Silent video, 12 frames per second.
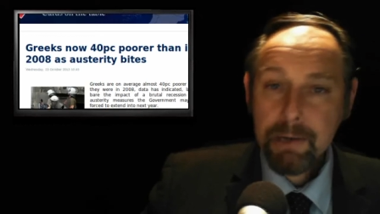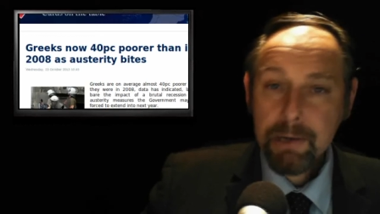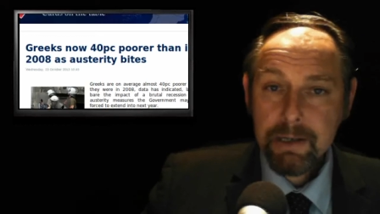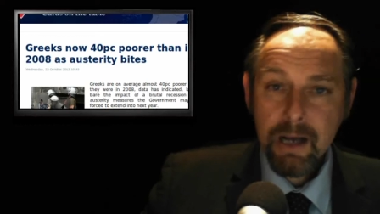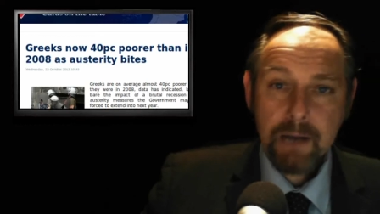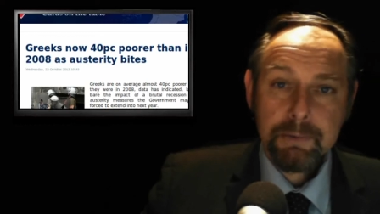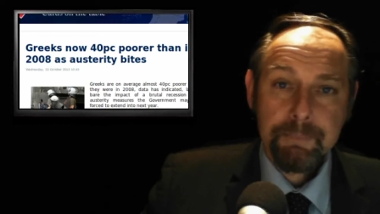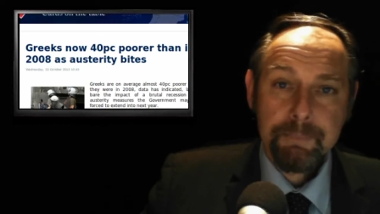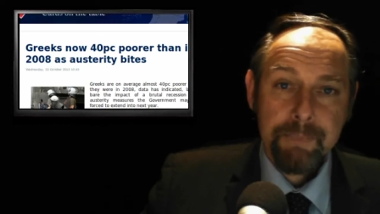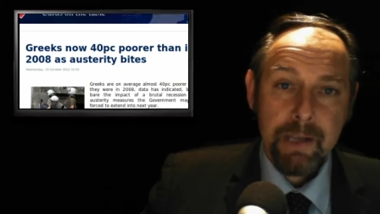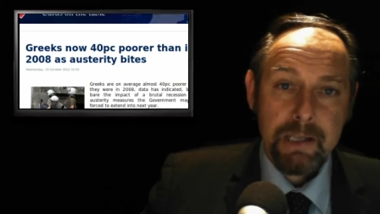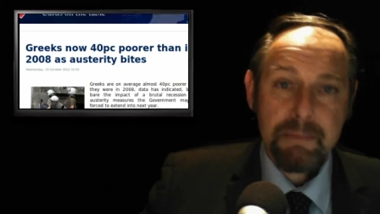But no,
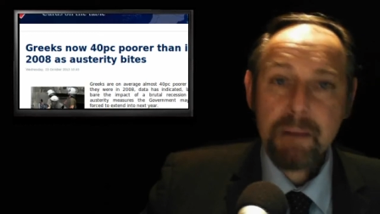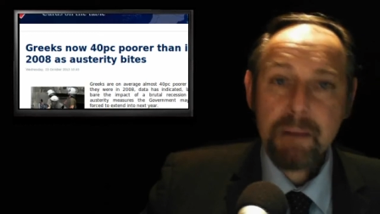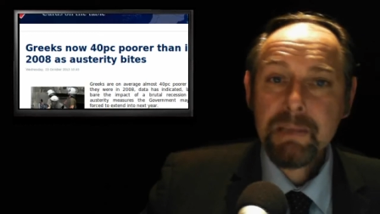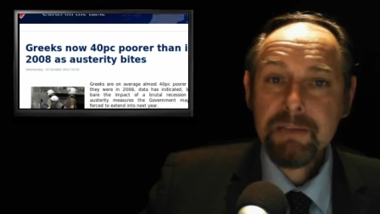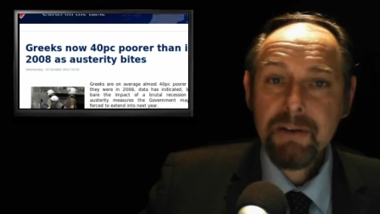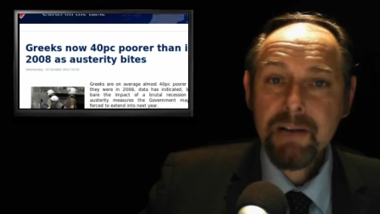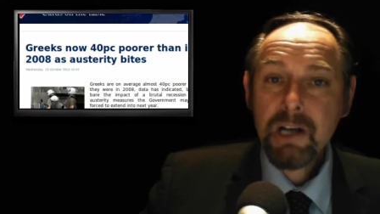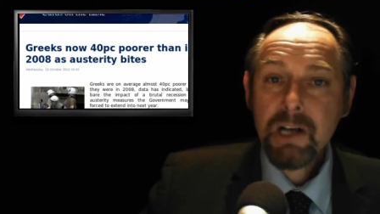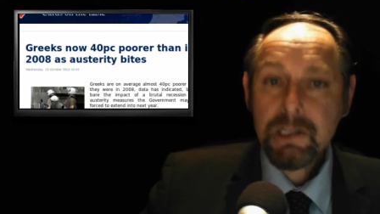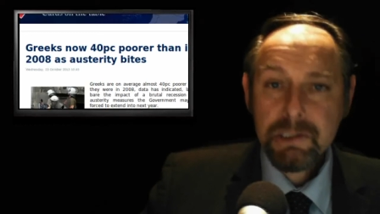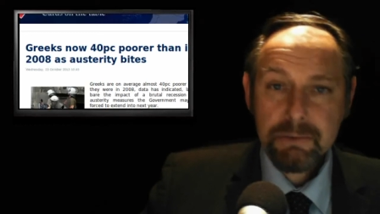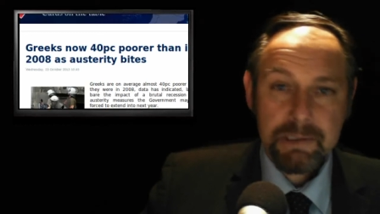the moment the very
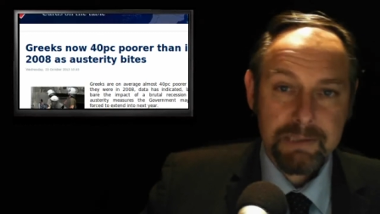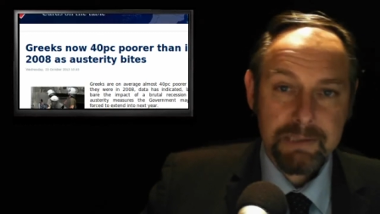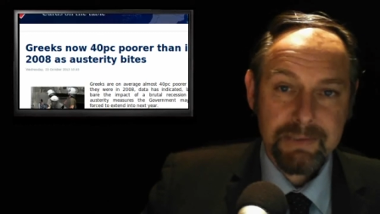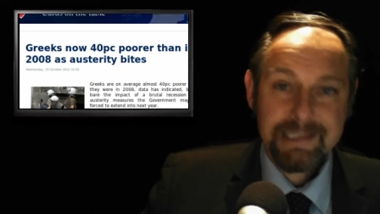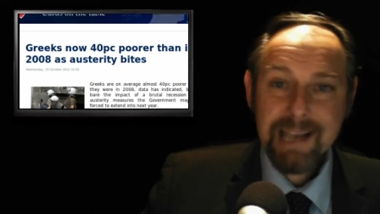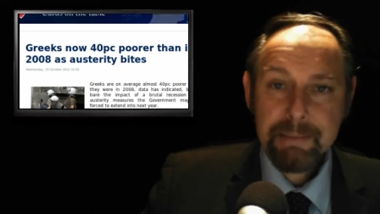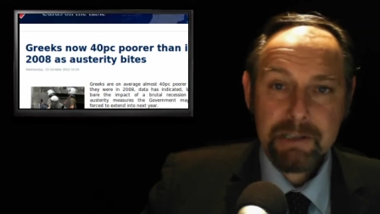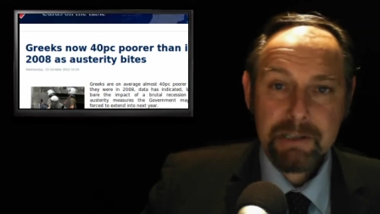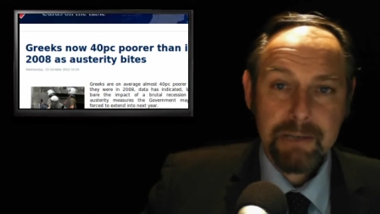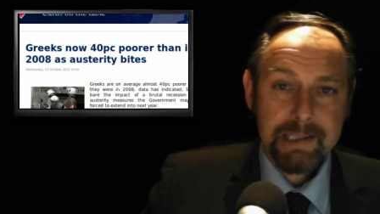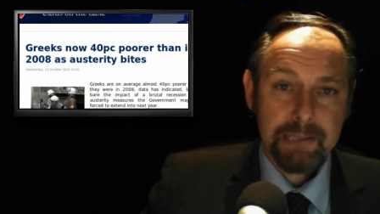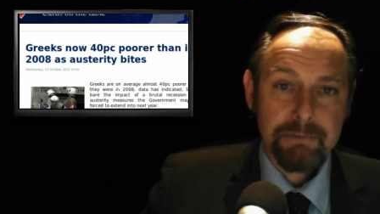utterance of a
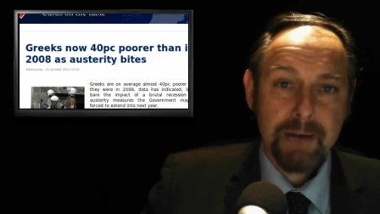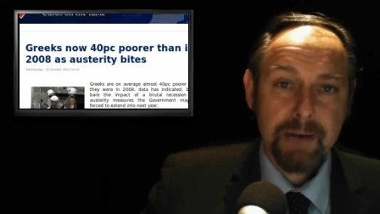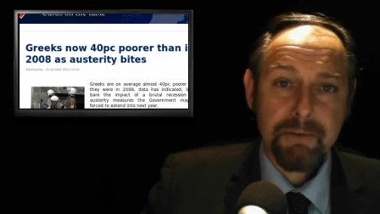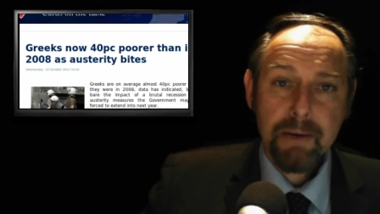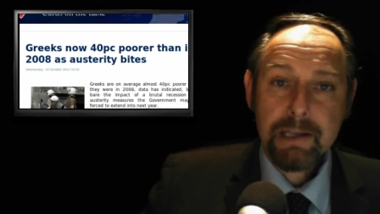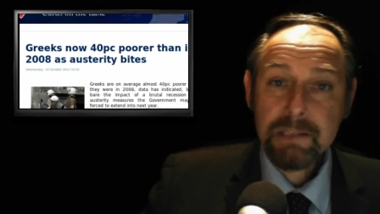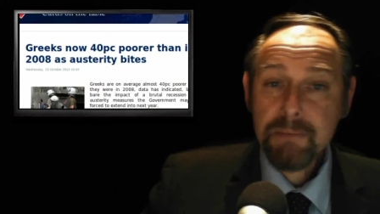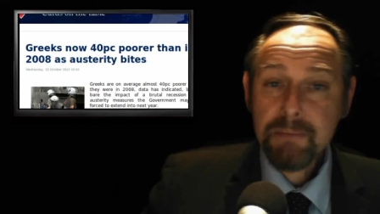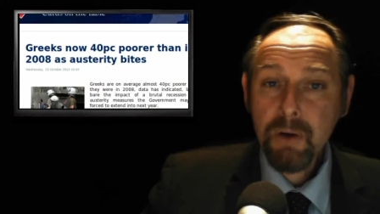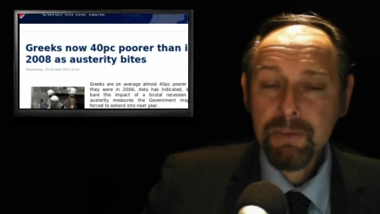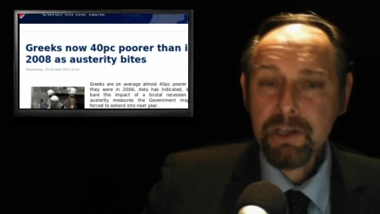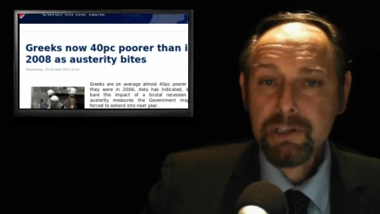democratic
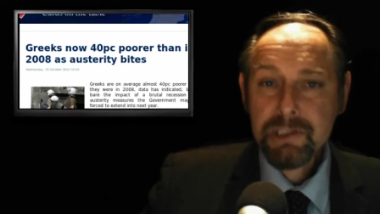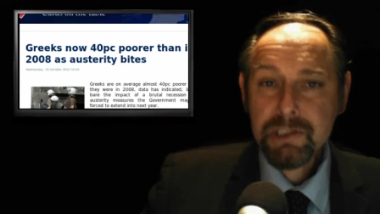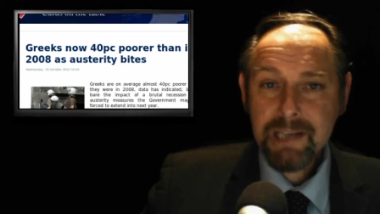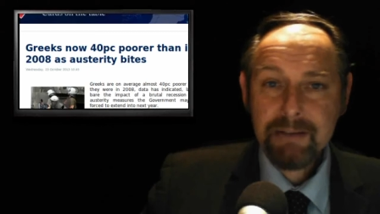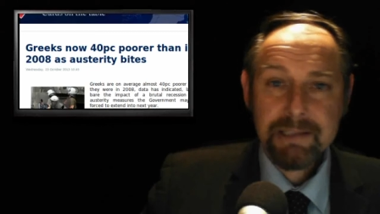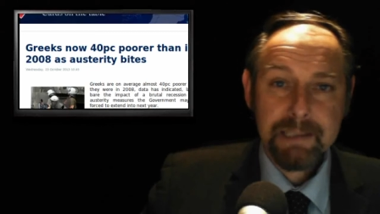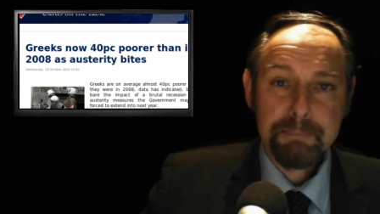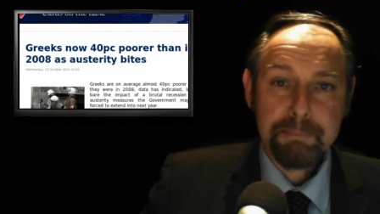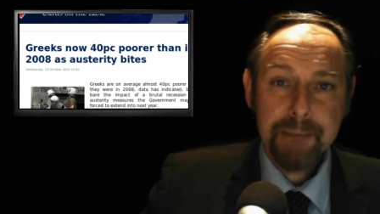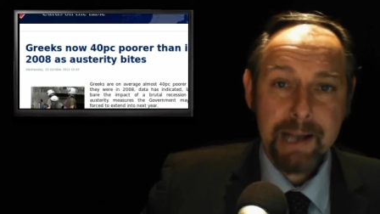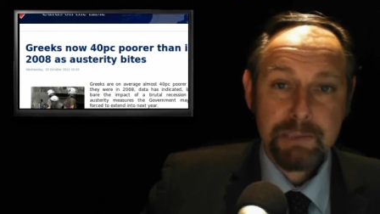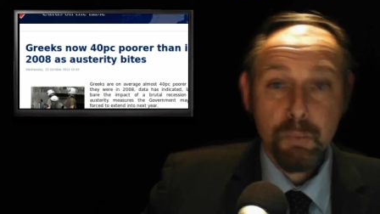referendum on the
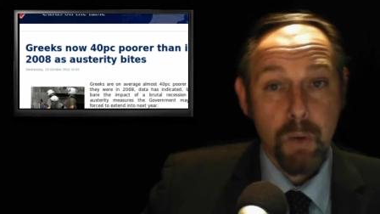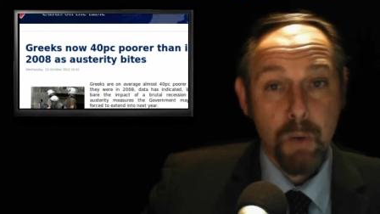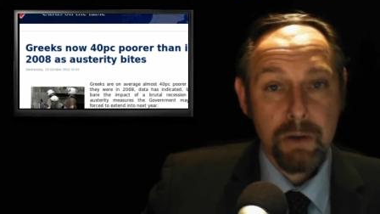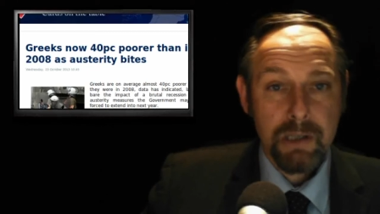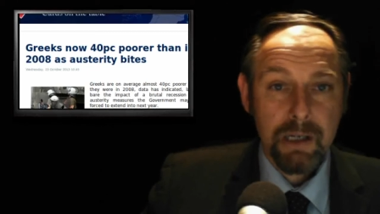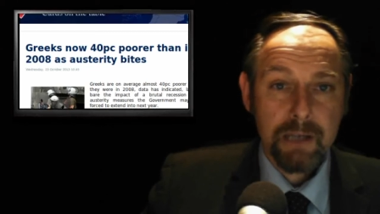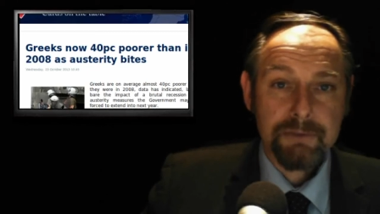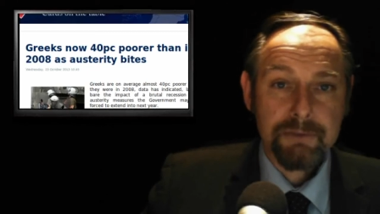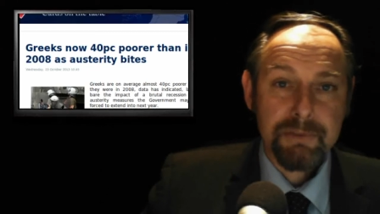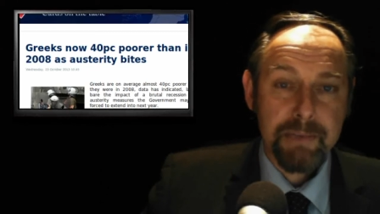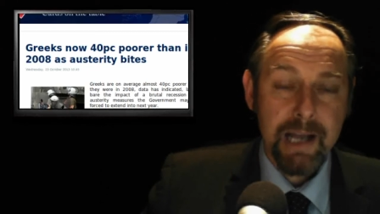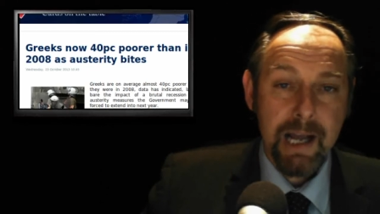austerity-backed Wonga
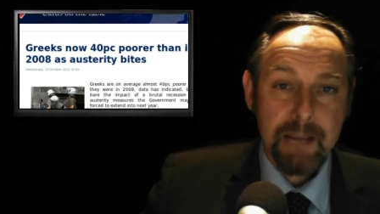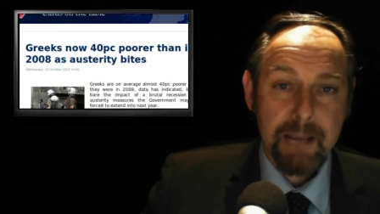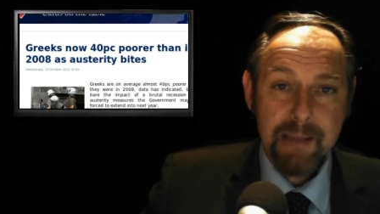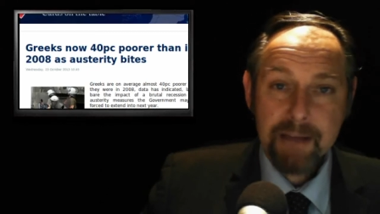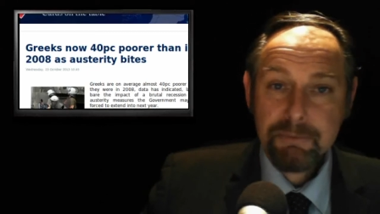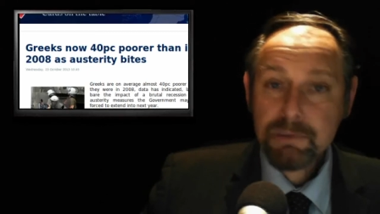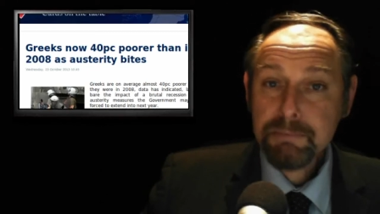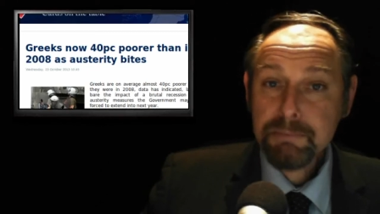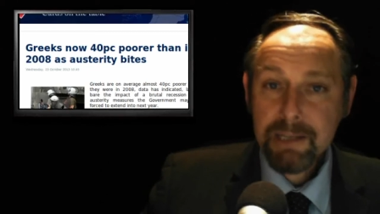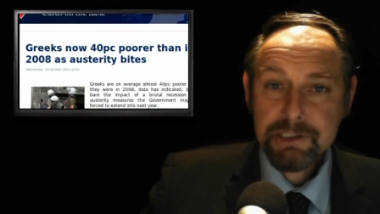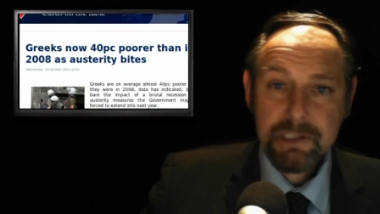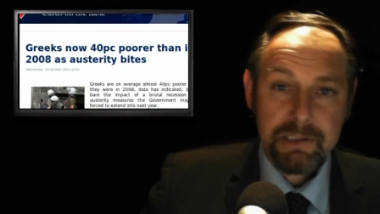loan from the I M F was
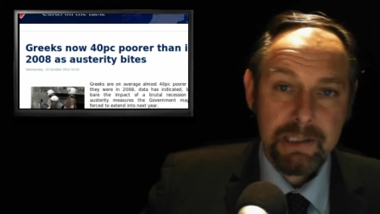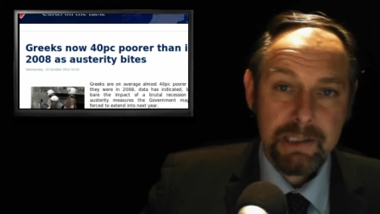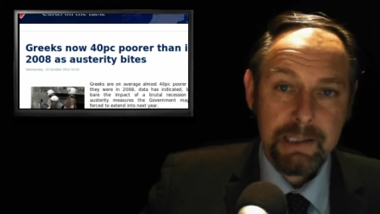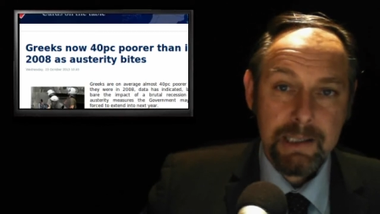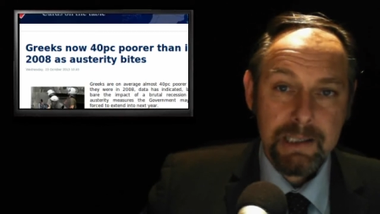mentioned,